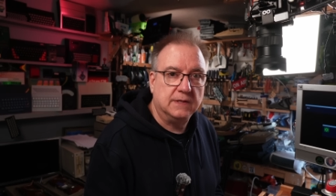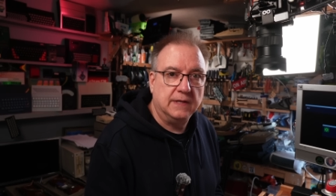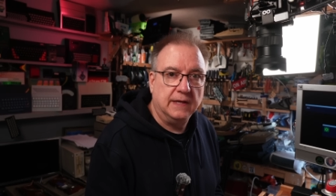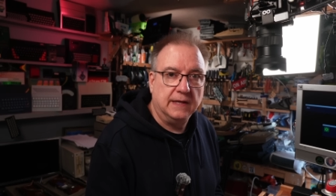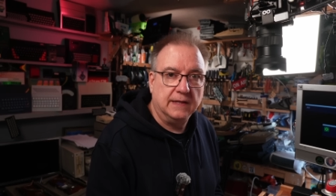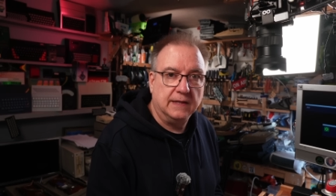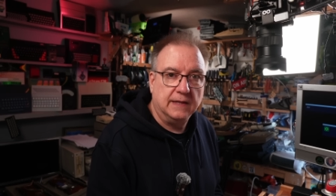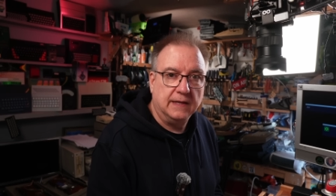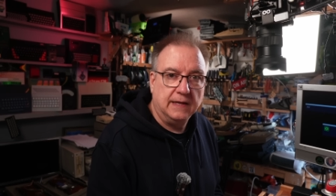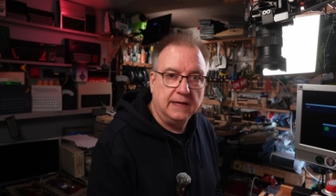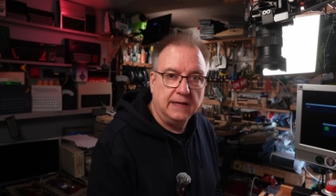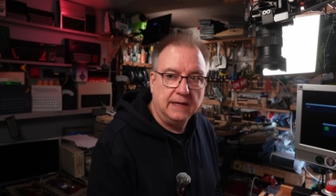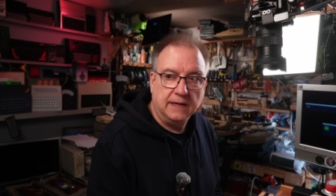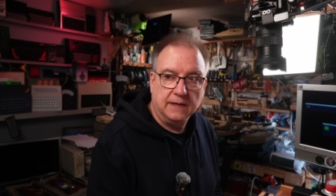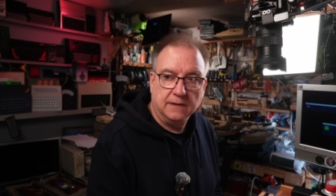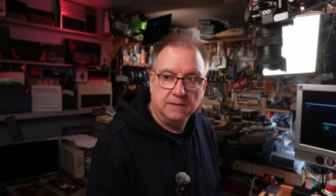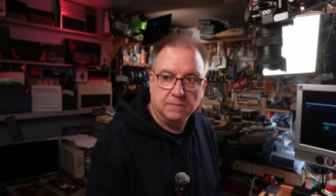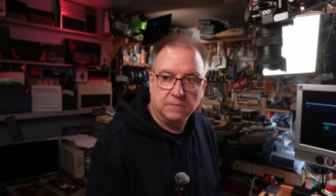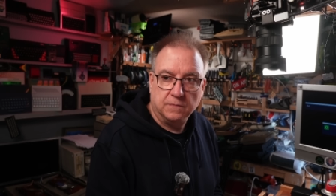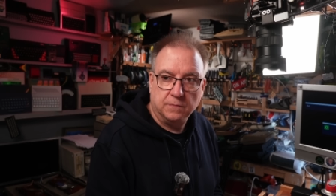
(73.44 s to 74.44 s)
that
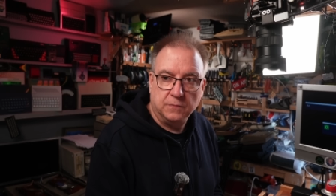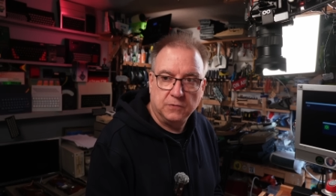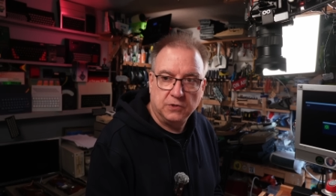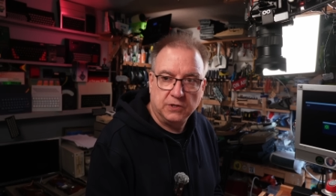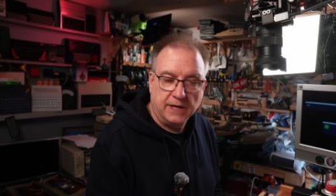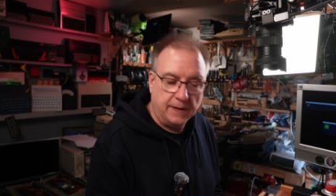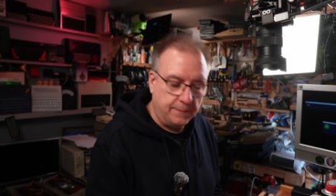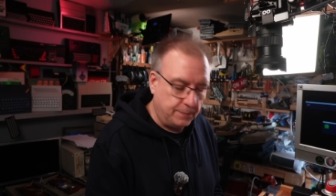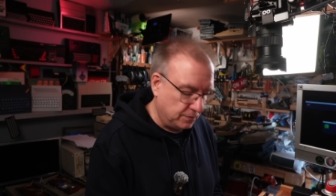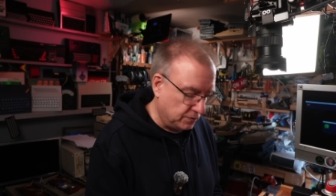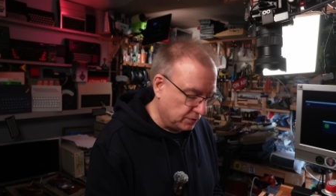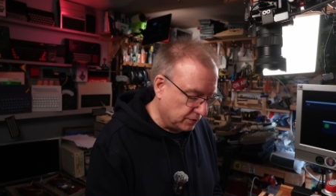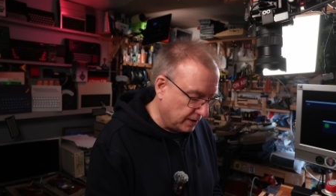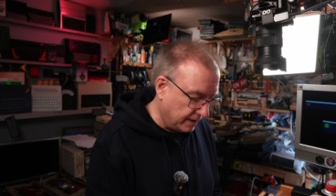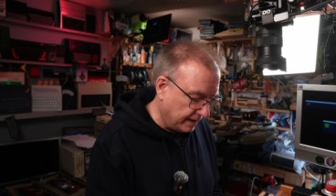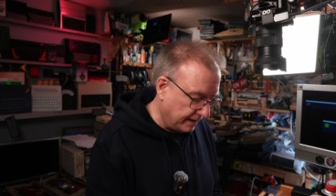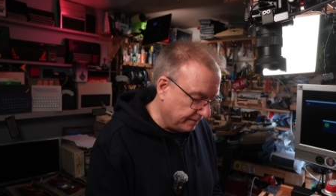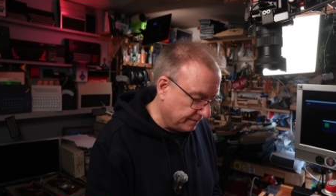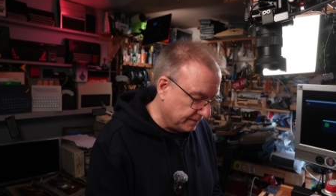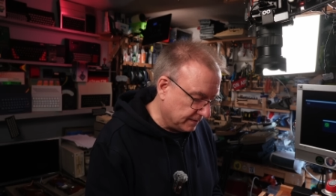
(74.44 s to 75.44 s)
the chip
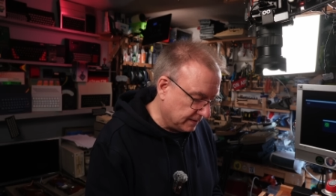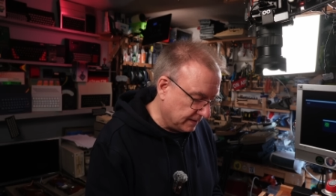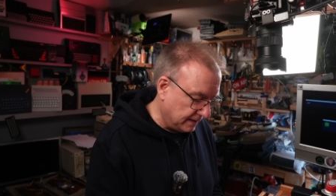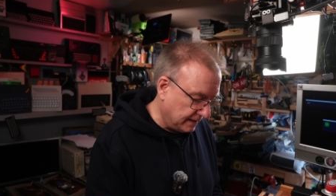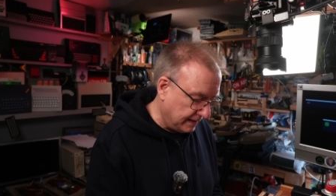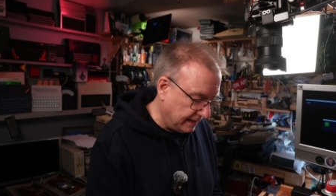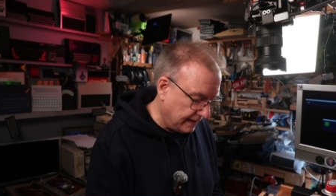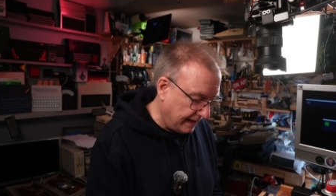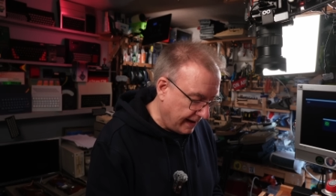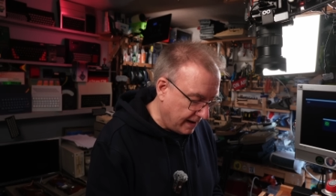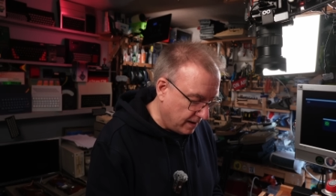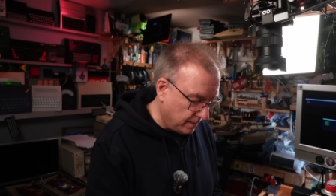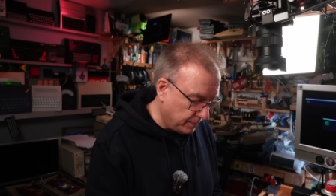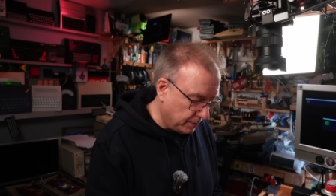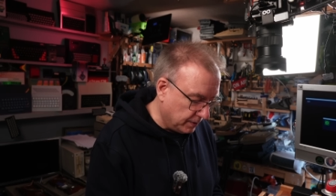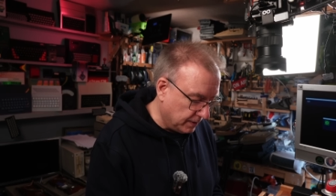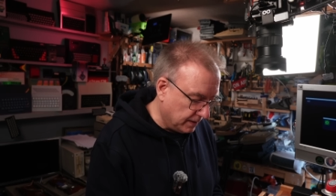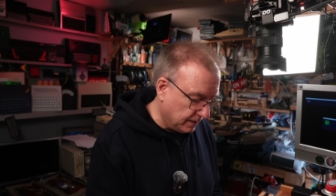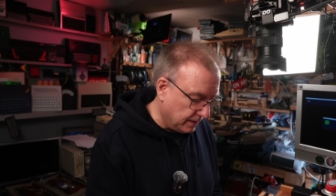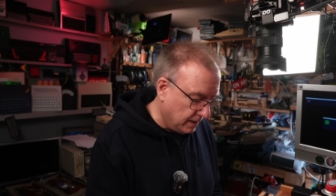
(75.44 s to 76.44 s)
drives the
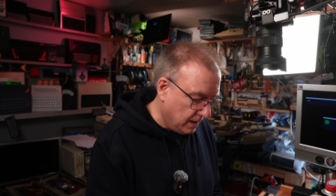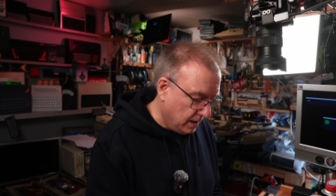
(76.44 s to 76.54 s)
output